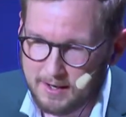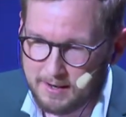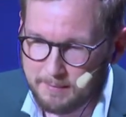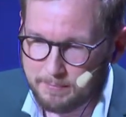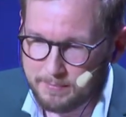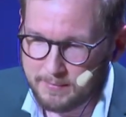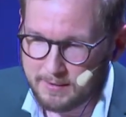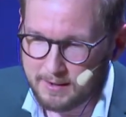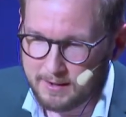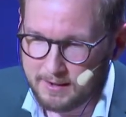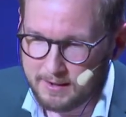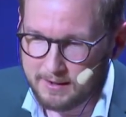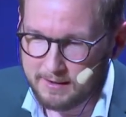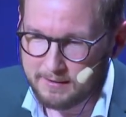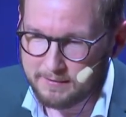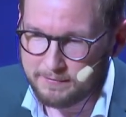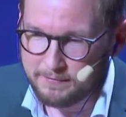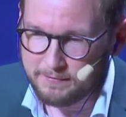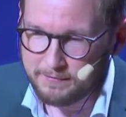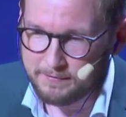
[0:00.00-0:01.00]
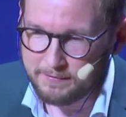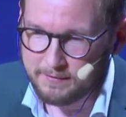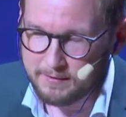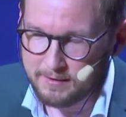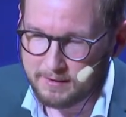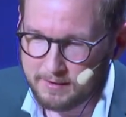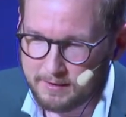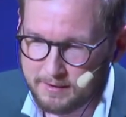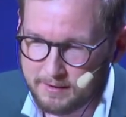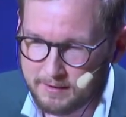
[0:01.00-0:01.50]
um,
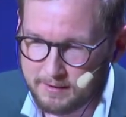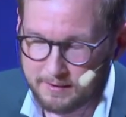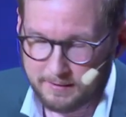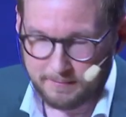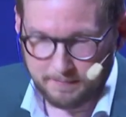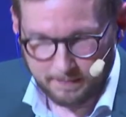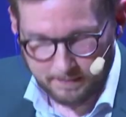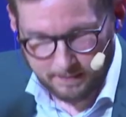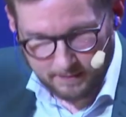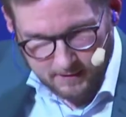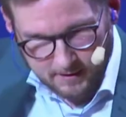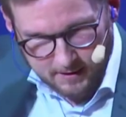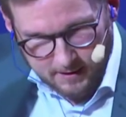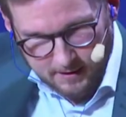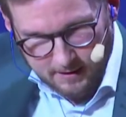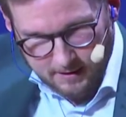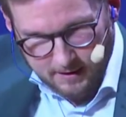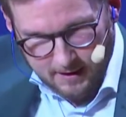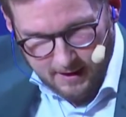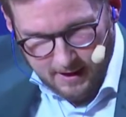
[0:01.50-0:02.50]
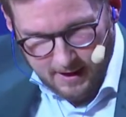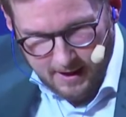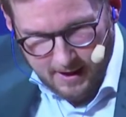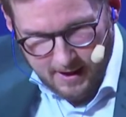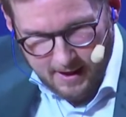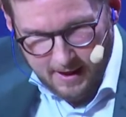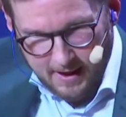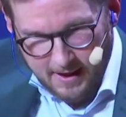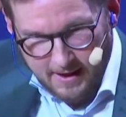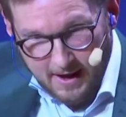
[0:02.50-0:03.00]
if um, uh,
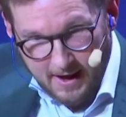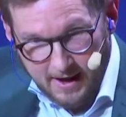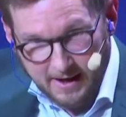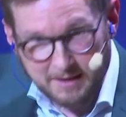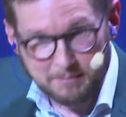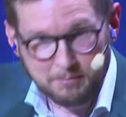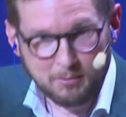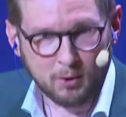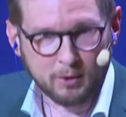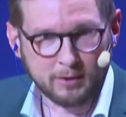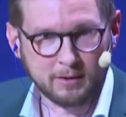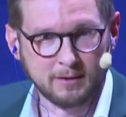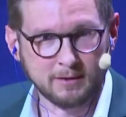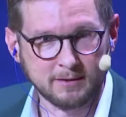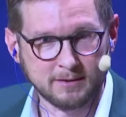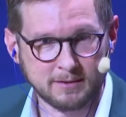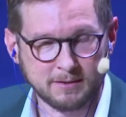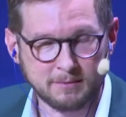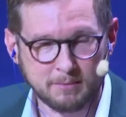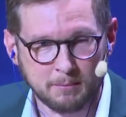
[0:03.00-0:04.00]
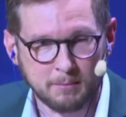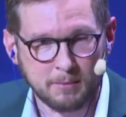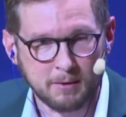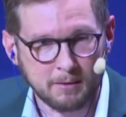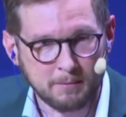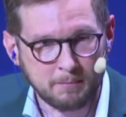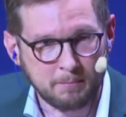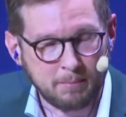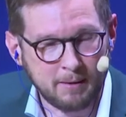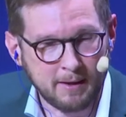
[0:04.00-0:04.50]
AI models
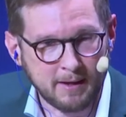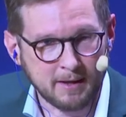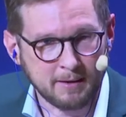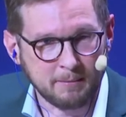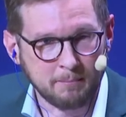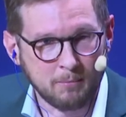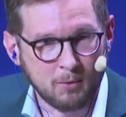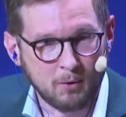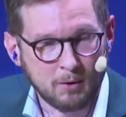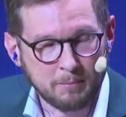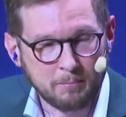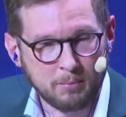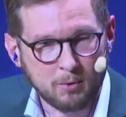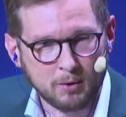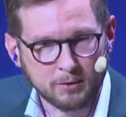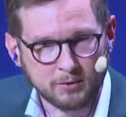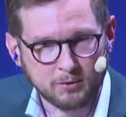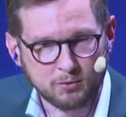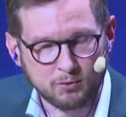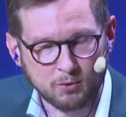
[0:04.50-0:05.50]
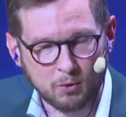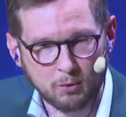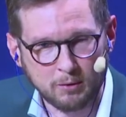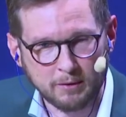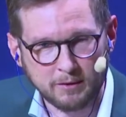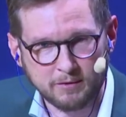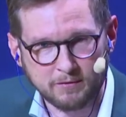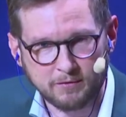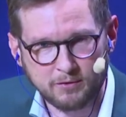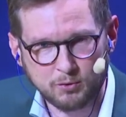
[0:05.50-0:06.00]
uh, play a more important
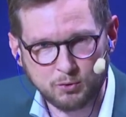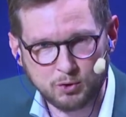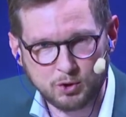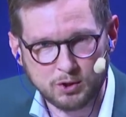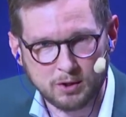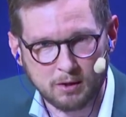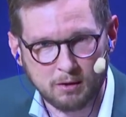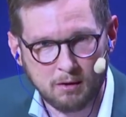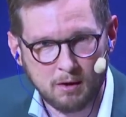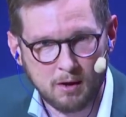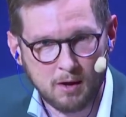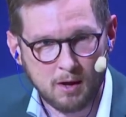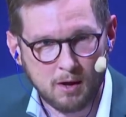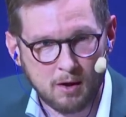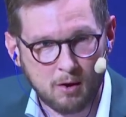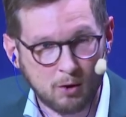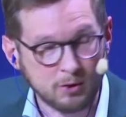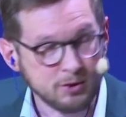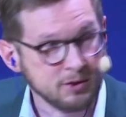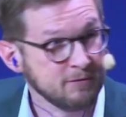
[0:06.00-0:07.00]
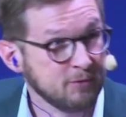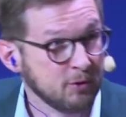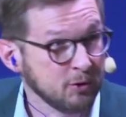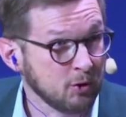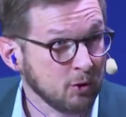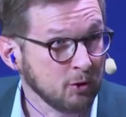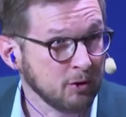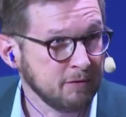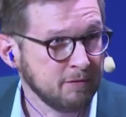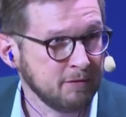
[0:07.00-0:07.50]
role in the future, also
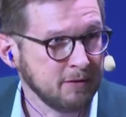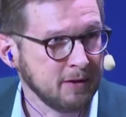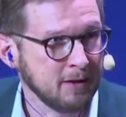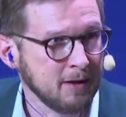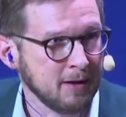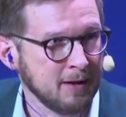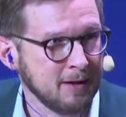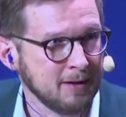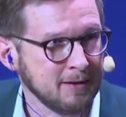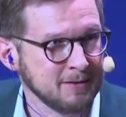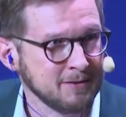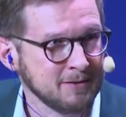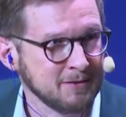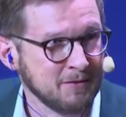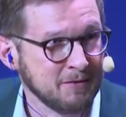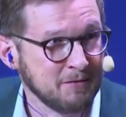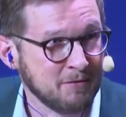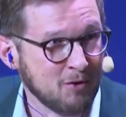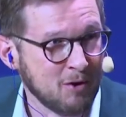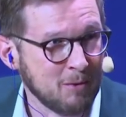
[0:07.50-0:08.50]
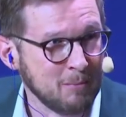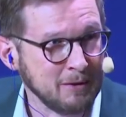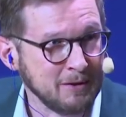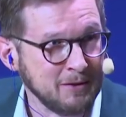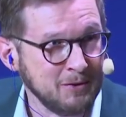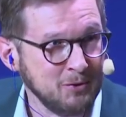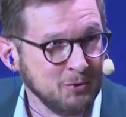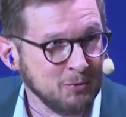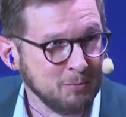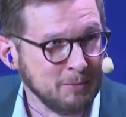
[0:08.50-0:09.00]
photography as a
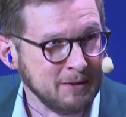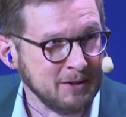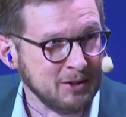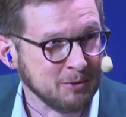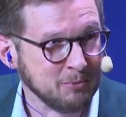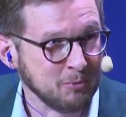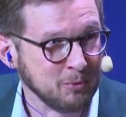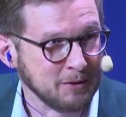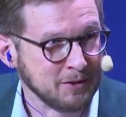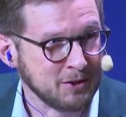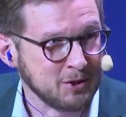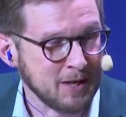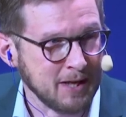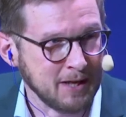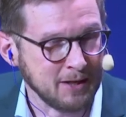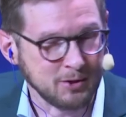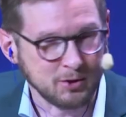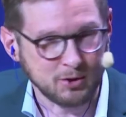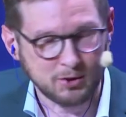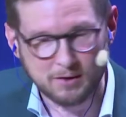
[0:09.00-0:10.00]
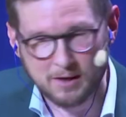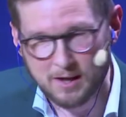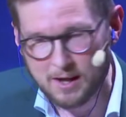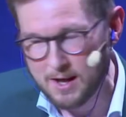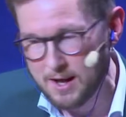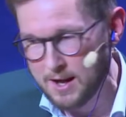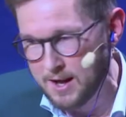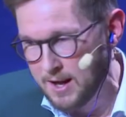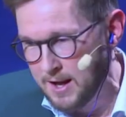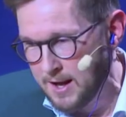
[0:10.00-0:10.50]
formerly new medium will change.
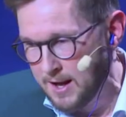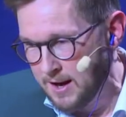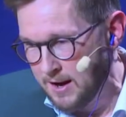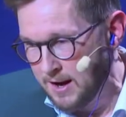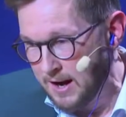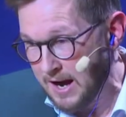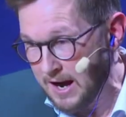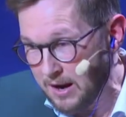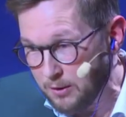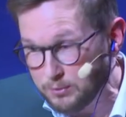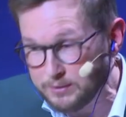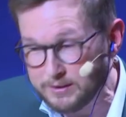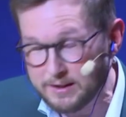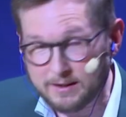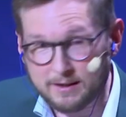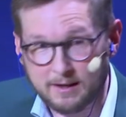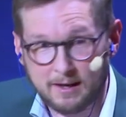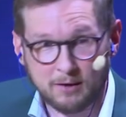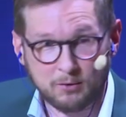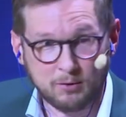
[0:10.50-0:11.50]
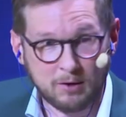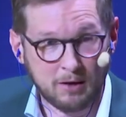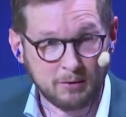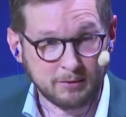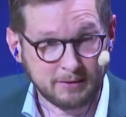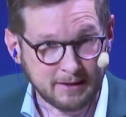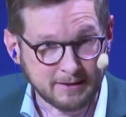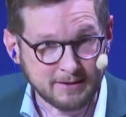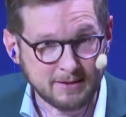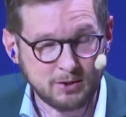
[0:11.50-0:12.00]
How, do, how,
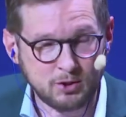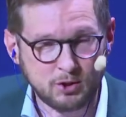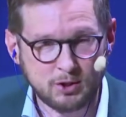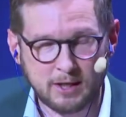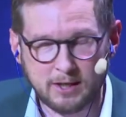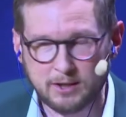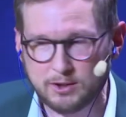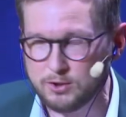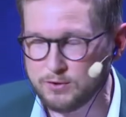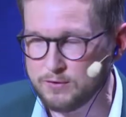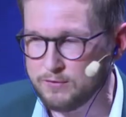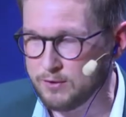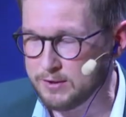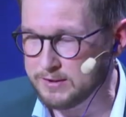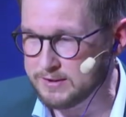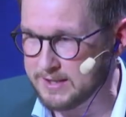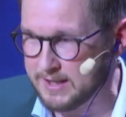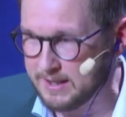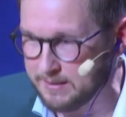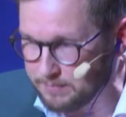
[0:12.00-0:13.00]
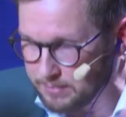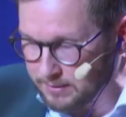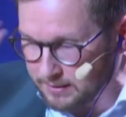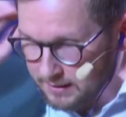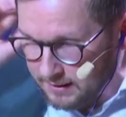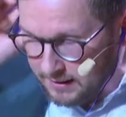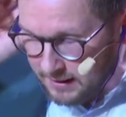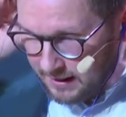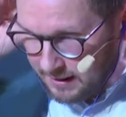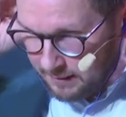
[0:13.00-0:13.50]
how does it change? For
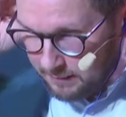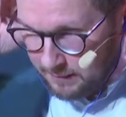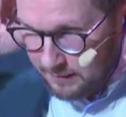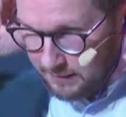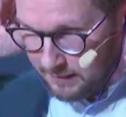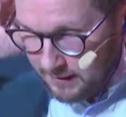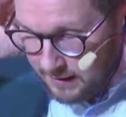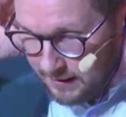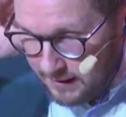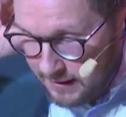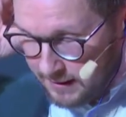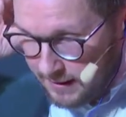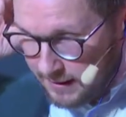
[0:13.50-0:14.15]
example, um,